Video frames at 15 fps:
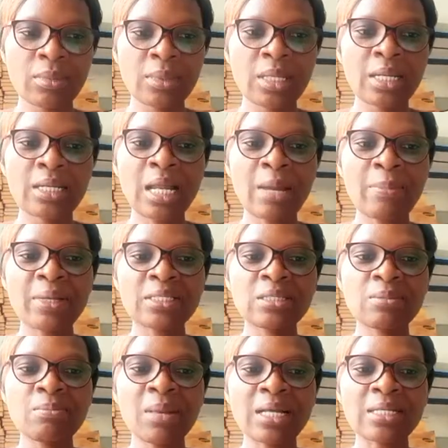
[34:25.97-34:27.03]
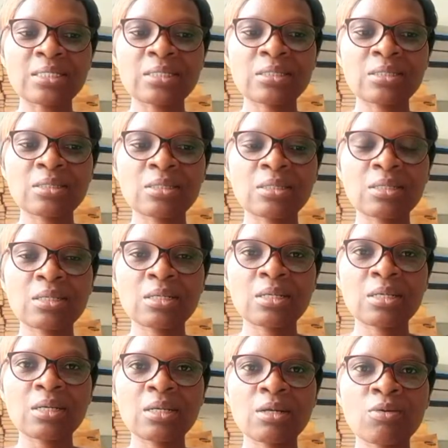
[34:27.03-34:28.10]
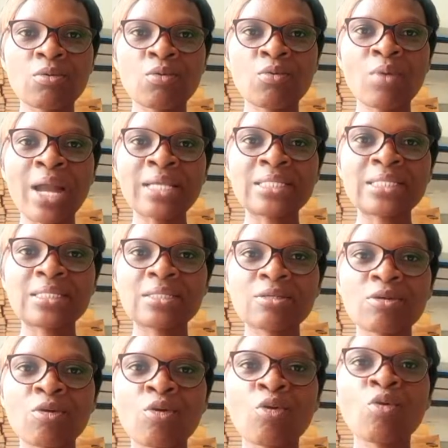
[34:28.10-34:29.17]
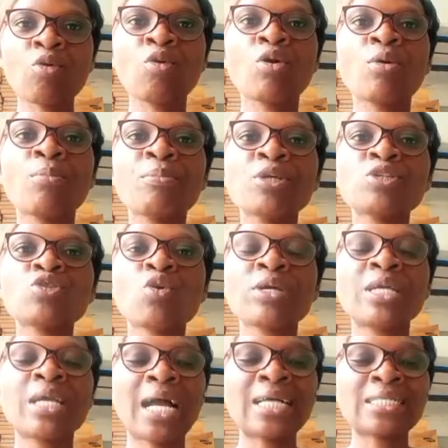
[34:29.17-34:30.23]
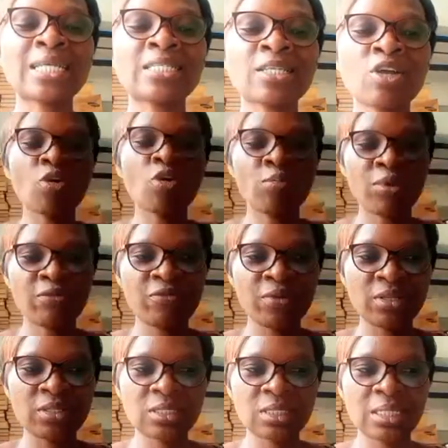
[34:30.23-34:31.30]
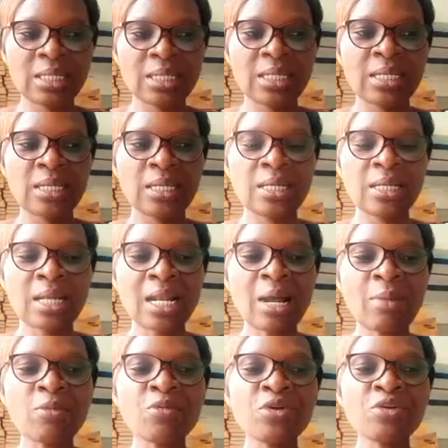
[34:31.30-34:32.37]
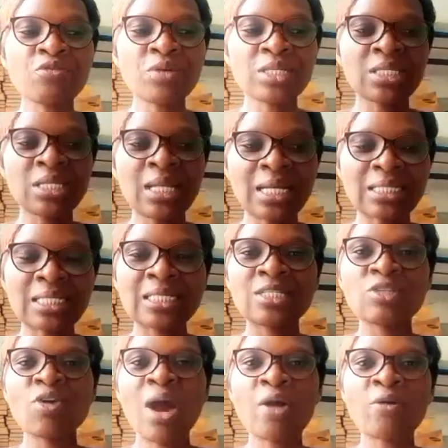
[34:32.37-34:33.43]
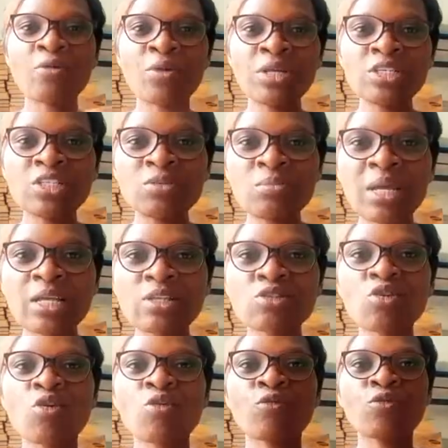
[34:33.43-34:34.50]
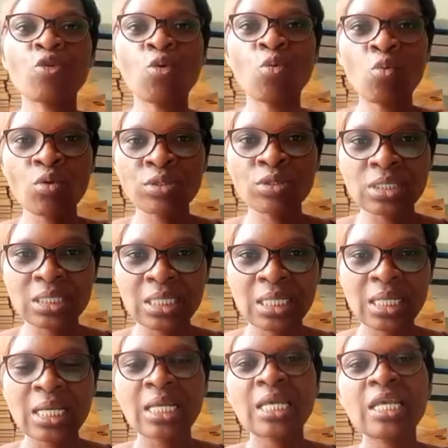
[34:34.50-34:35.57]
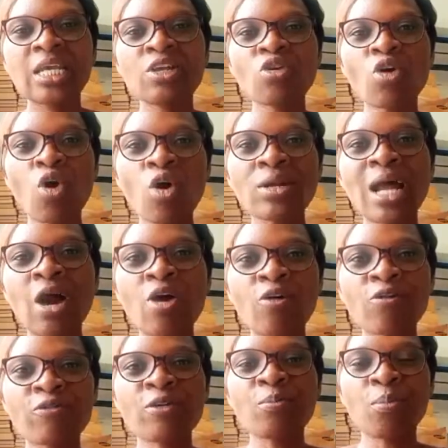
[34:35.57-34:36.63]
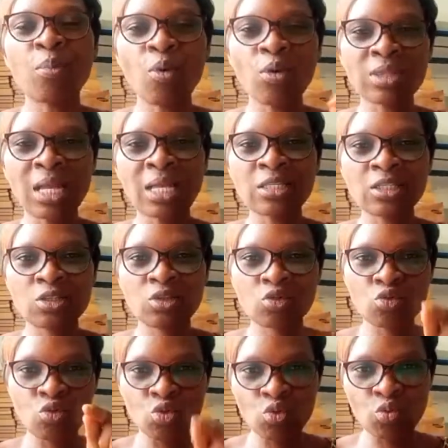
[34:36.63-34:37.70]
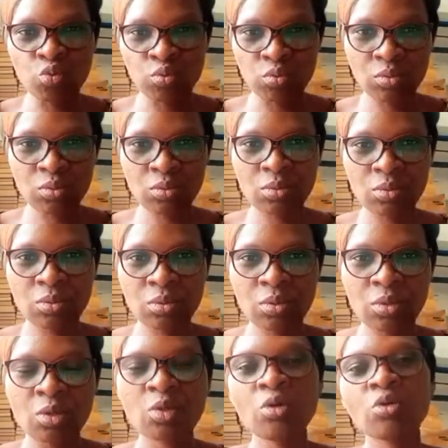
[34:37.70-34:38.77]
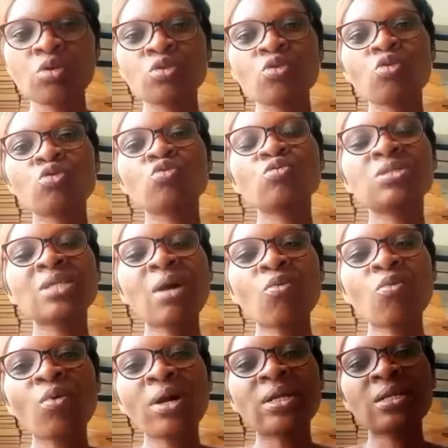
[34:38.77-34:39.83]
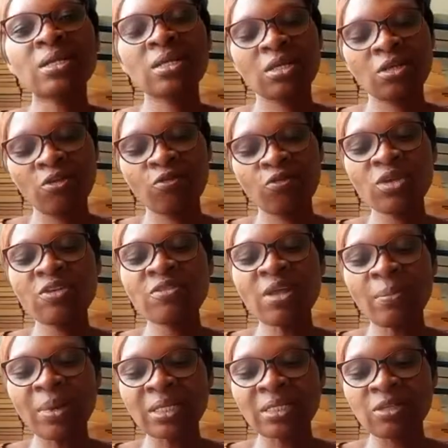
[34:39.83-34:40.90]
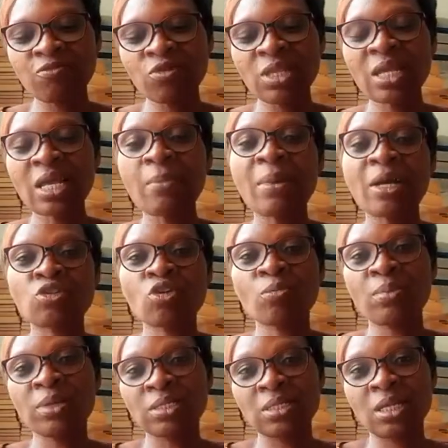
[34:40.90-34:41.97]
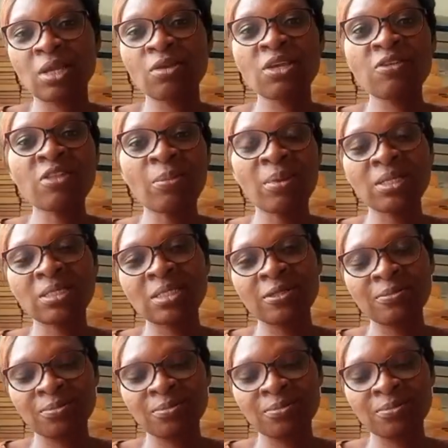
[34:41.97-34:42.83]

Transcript: That person must write or make sure he has a scale preference. That I'm reiterating, that is your arrangement of your wants in order of importance to you. So to someone, if you take a mature person and you give the person